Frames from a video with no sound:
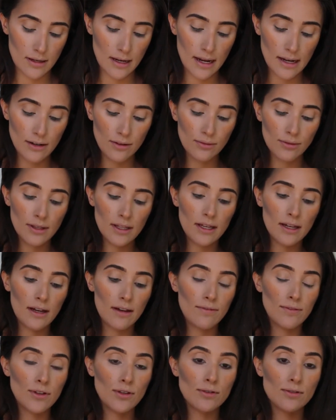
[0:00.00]
I don't think
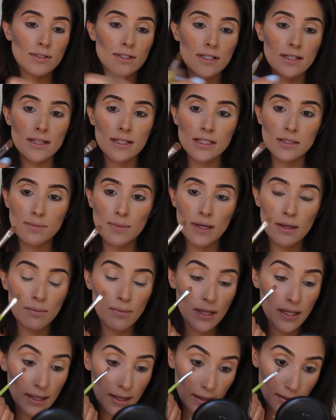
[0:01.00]
I've used this
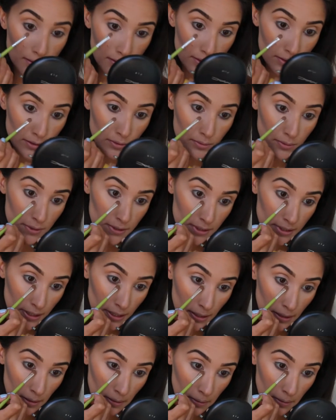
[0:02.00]
pigment yet, so we'll see.